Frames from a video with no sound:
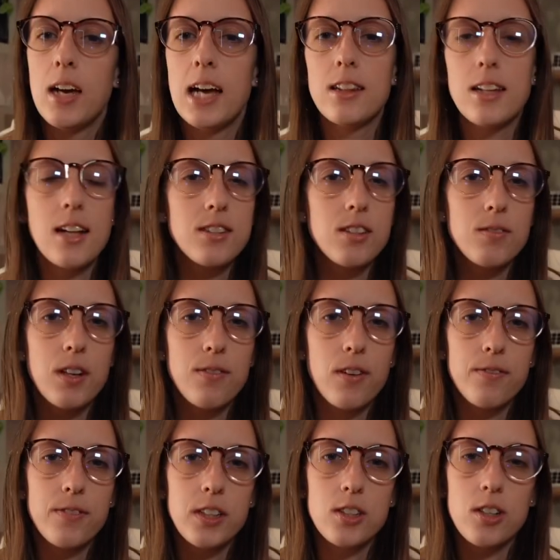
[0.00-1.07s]
And lots of
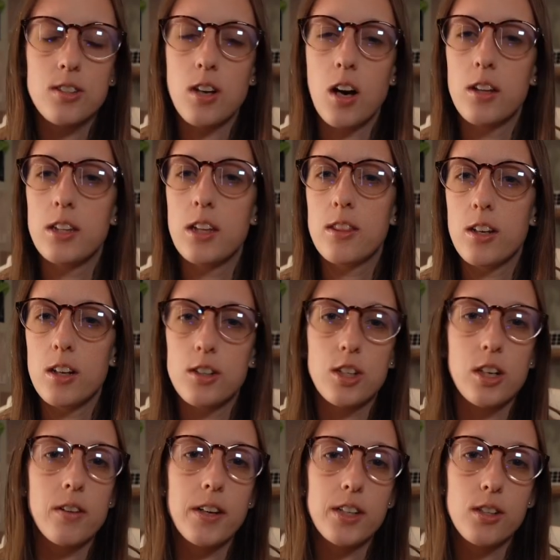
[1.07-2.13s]
different features on the 3rd
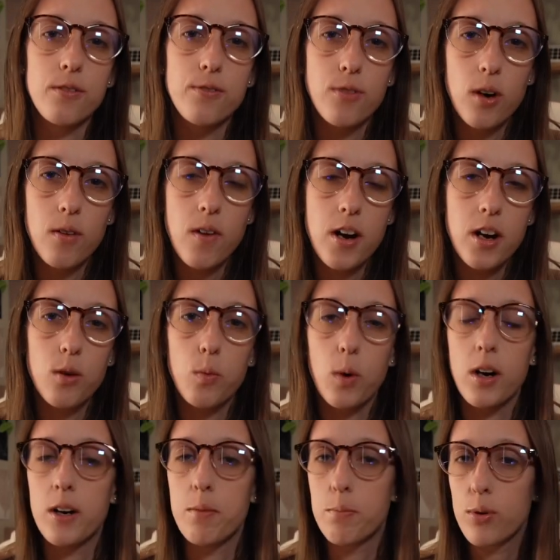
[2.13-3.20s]
generation 4Runner
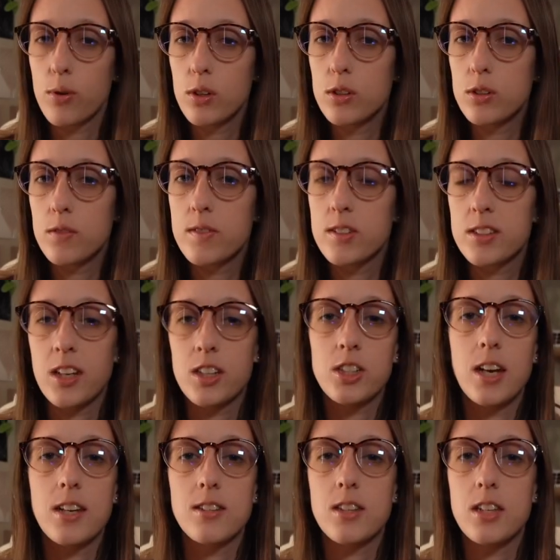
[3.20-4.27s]
were improved, such
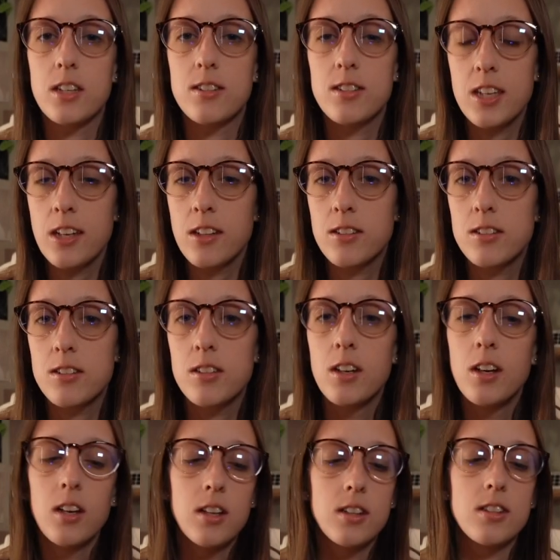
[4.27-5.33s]
as the seats,
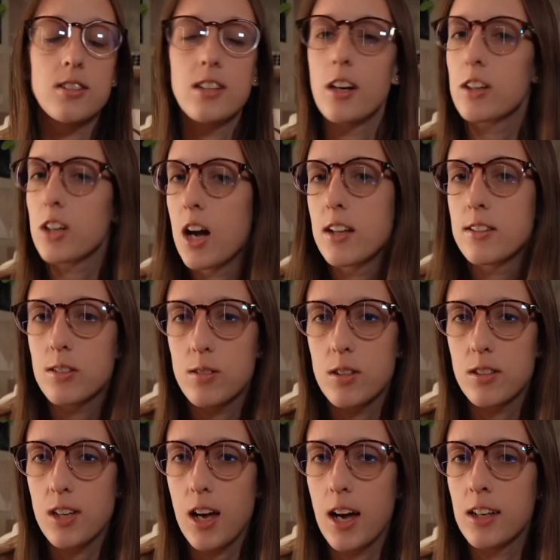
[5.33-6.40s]
the center console
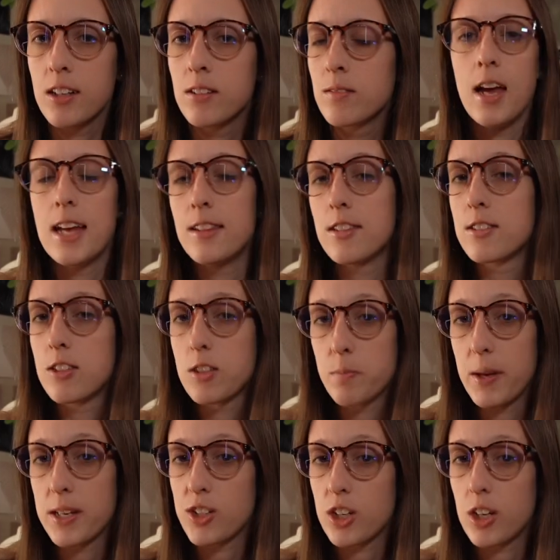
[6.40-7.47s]
design, and the
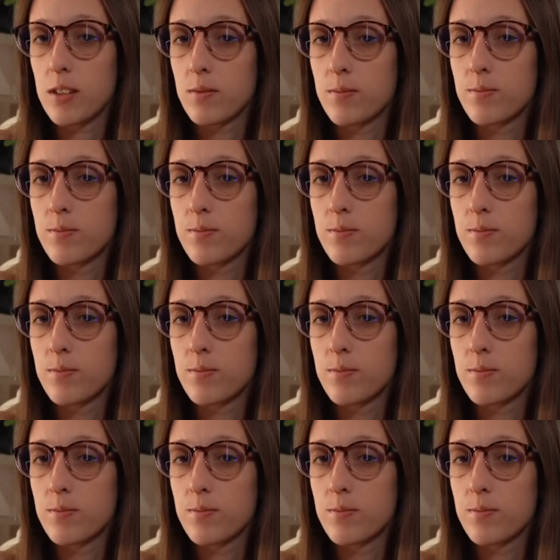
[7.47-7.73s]
suspension.